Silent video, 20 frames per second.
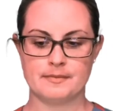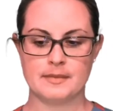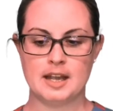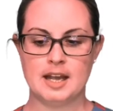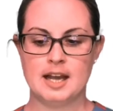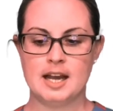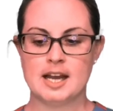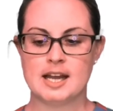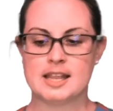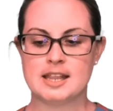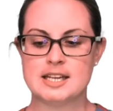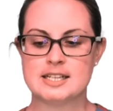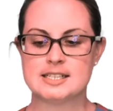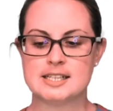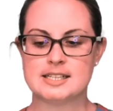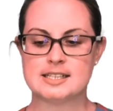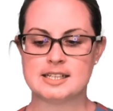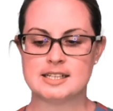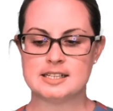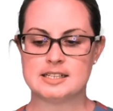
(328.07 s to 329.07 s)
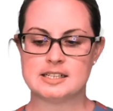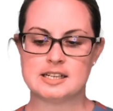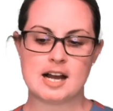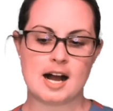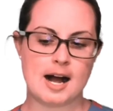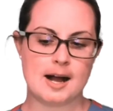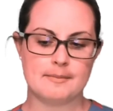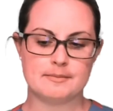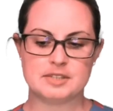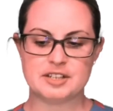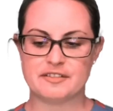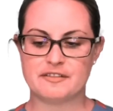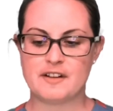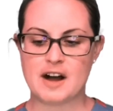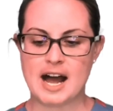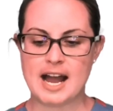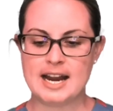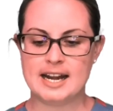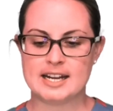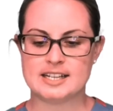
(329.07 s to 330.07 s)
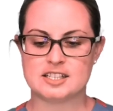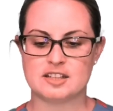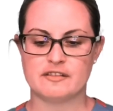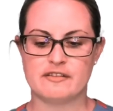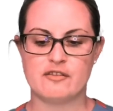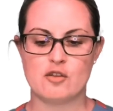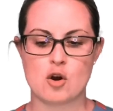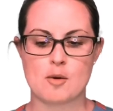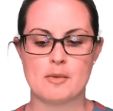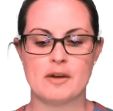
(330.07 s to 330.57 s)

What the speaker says: This is defined as a form of